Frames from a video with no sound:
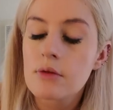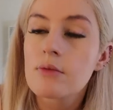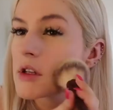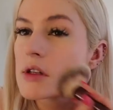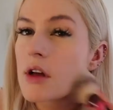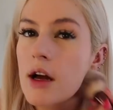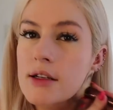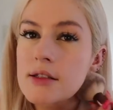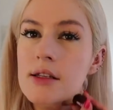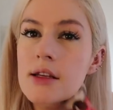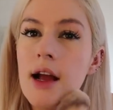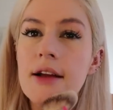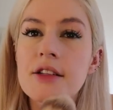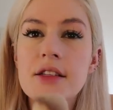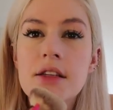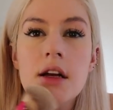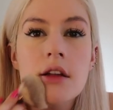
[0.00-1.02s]
Cause honestly,
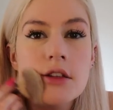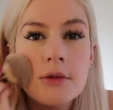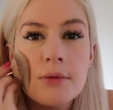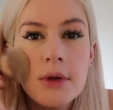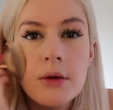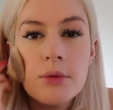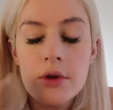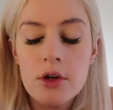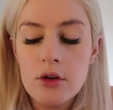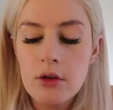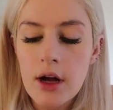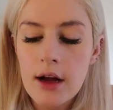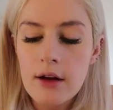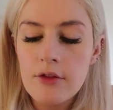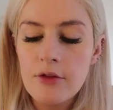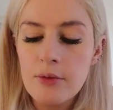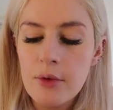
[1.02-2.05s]
I see other people who
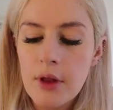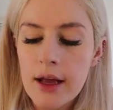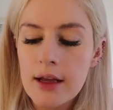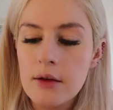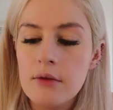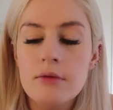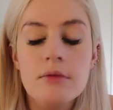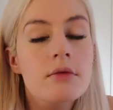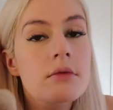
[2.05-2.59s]
have like